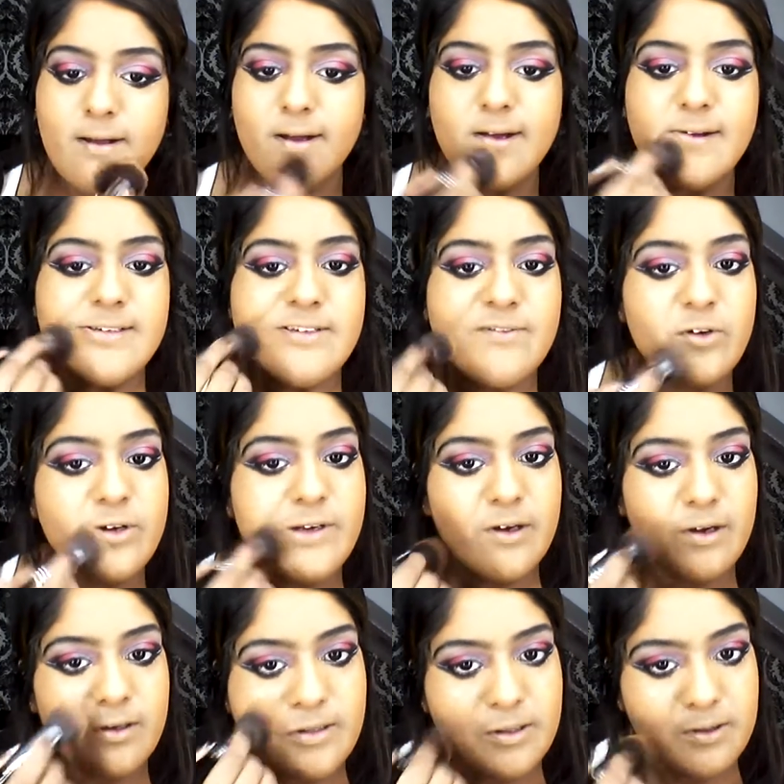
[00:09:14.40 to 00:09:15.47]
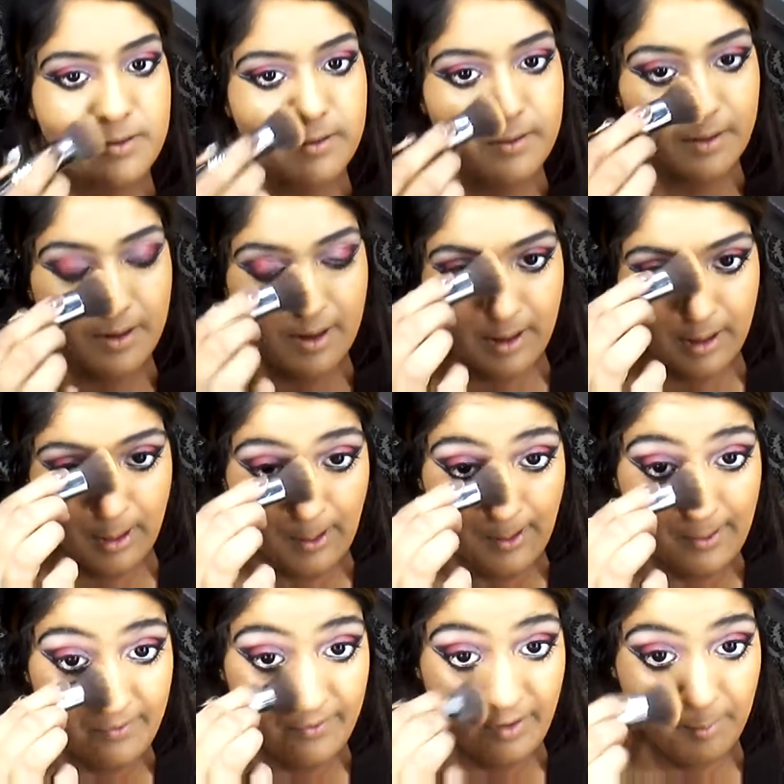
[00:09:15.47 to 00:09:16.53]
because I've already got two
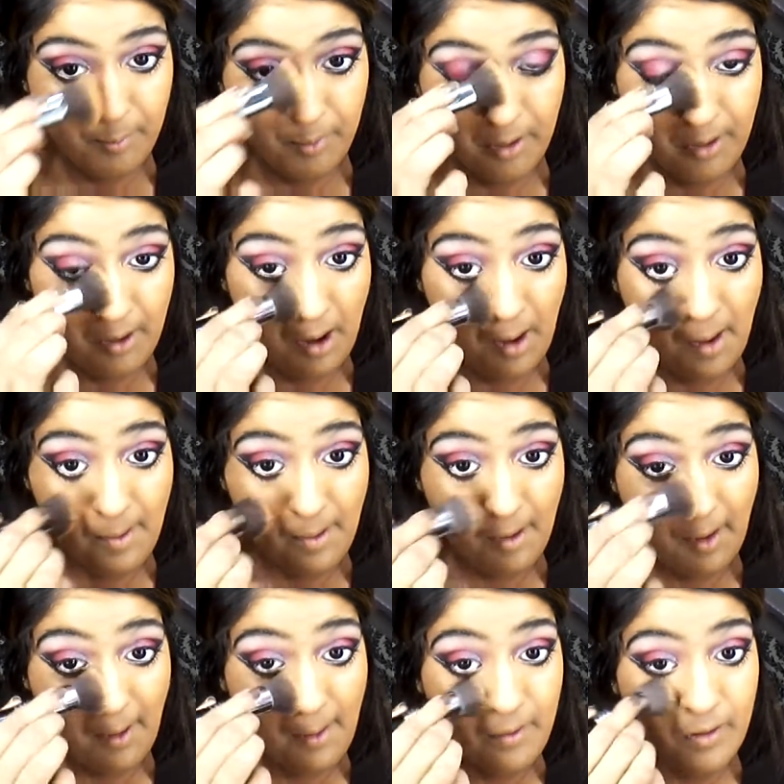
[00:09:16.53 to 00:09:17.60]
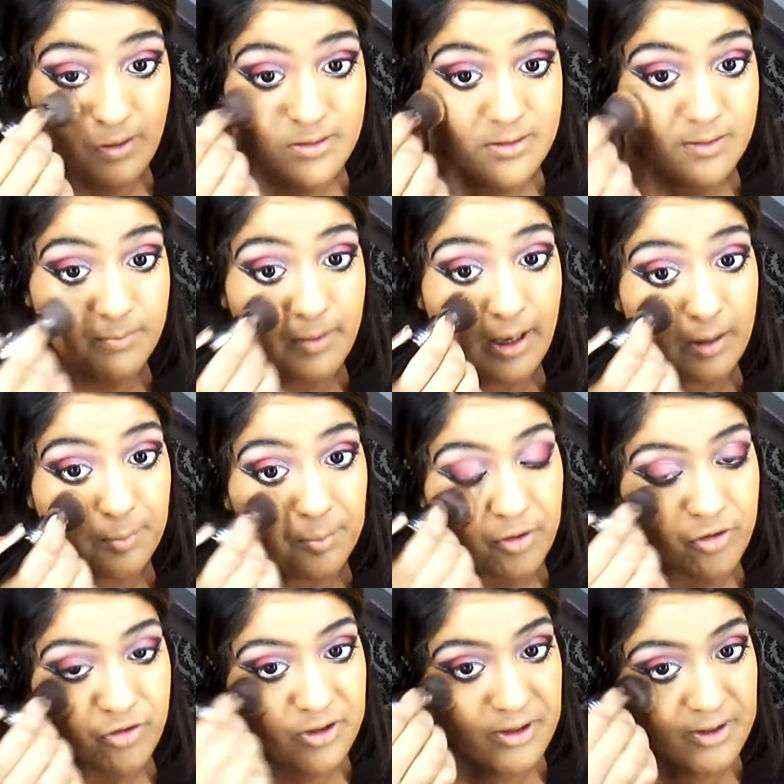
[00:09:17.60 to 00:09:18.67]
separate lots of MAC
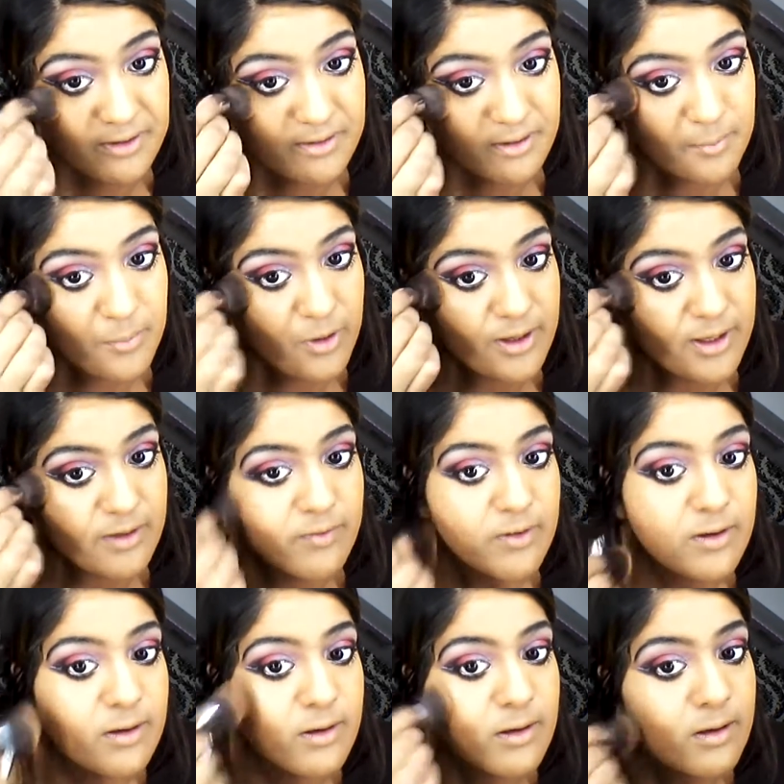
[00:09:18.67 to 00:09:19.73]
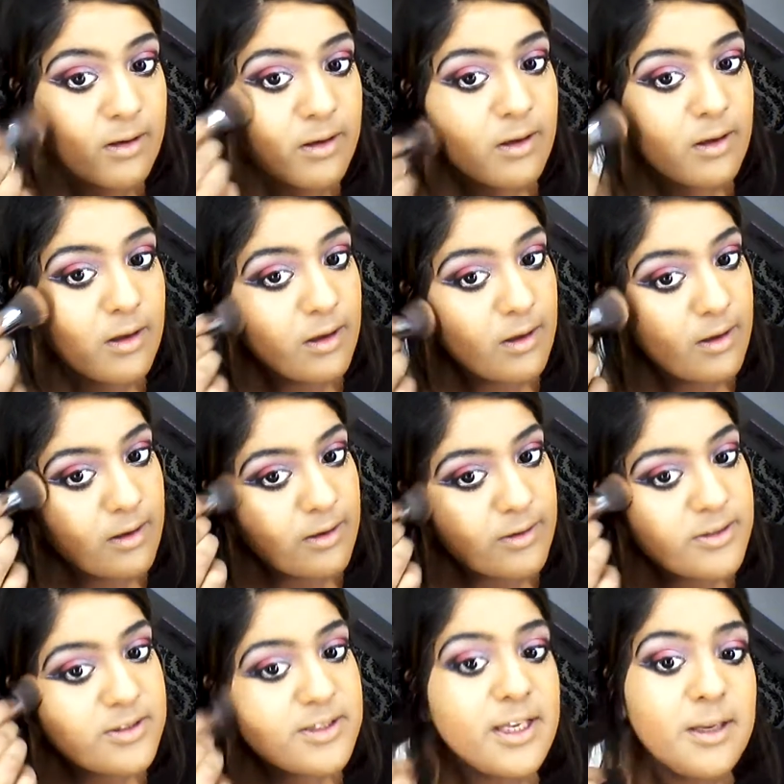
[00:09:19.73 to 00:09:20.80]
brushes I might even
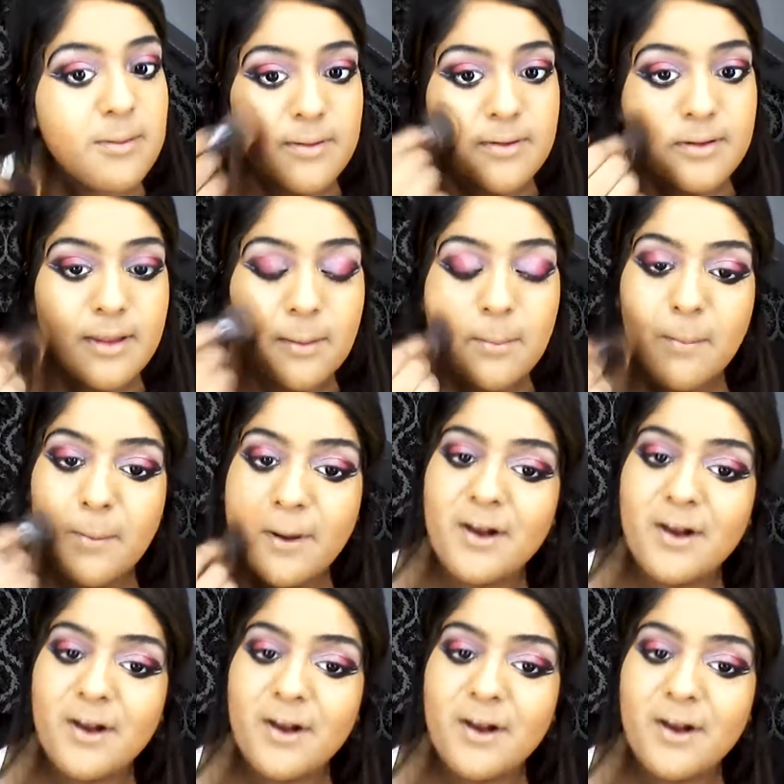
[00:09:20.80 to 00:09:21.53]
just keep using them on my